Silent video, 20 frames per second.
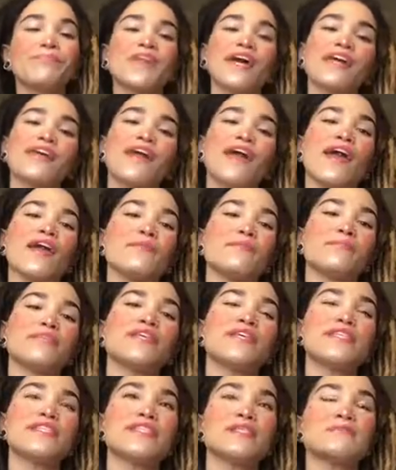Again,
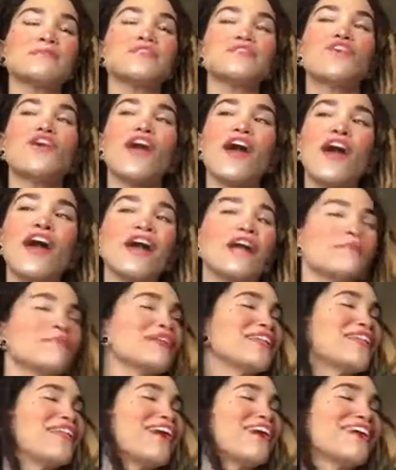please subscribe
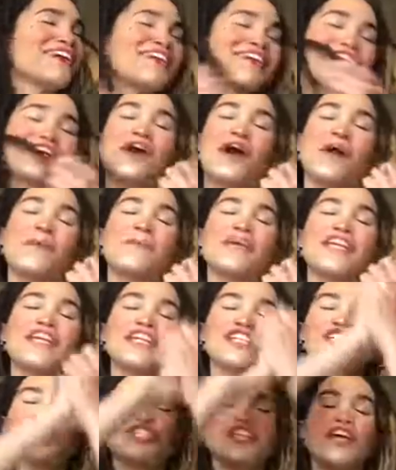and like and comment
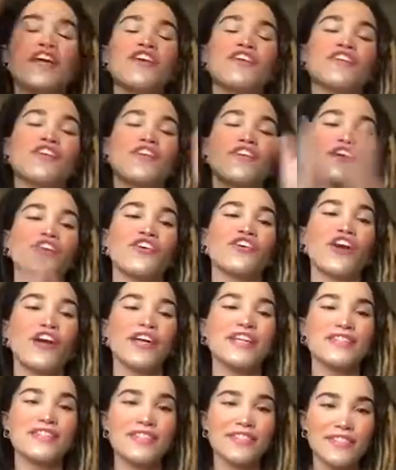and share and all that
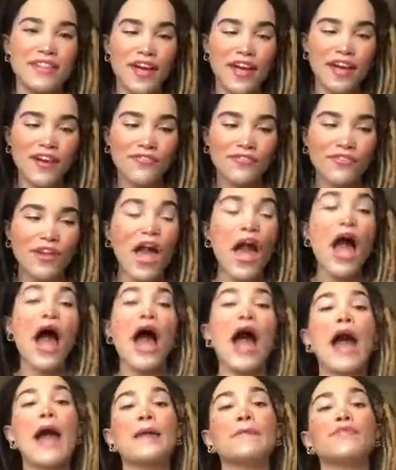great stuff.
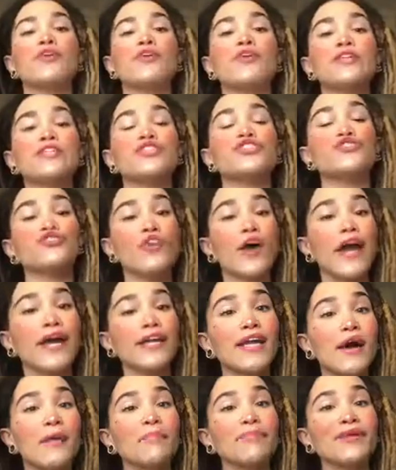I'm going to try
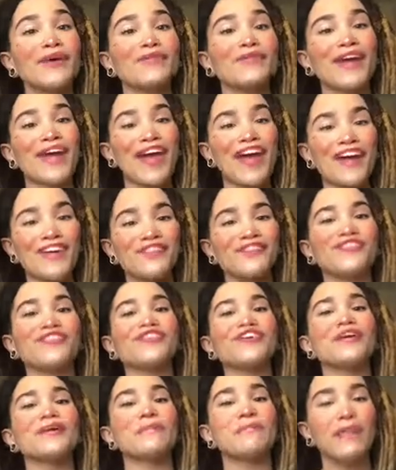and upload
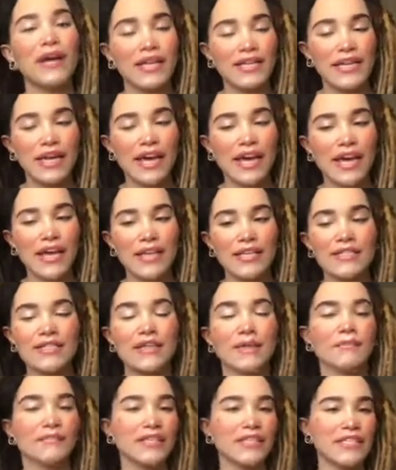every Monday
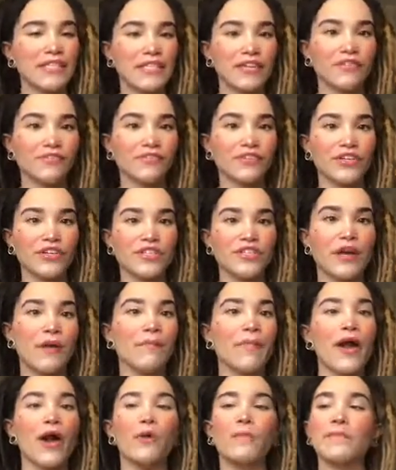something different
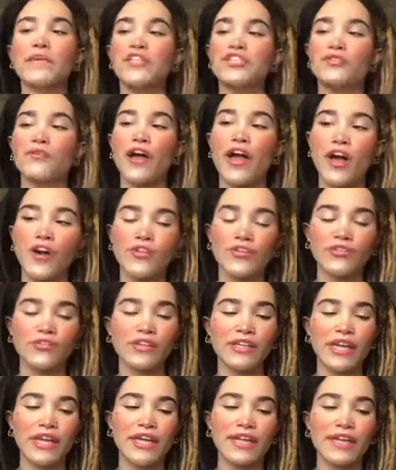about mental health
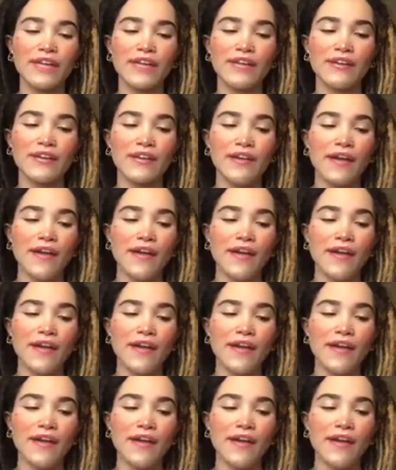related